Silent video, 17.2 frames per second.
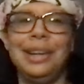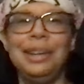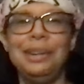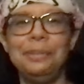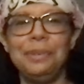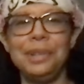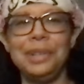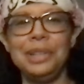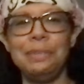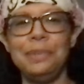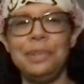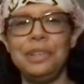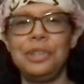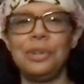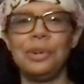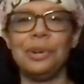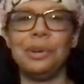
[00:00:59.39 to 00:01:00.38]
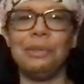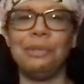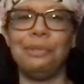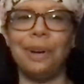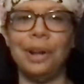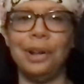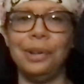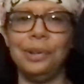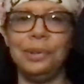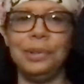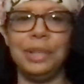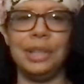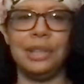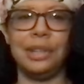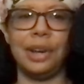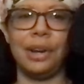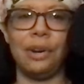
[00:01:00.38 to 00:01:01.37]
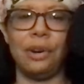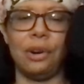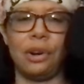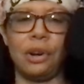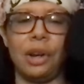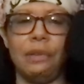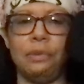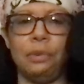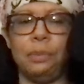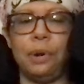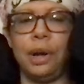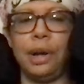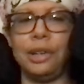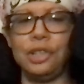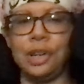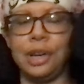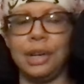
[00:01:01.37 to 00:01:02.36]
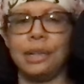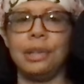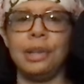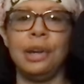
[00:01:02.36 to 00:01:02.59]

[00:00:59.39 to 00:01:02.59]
Please be sure to follow the entire archival project,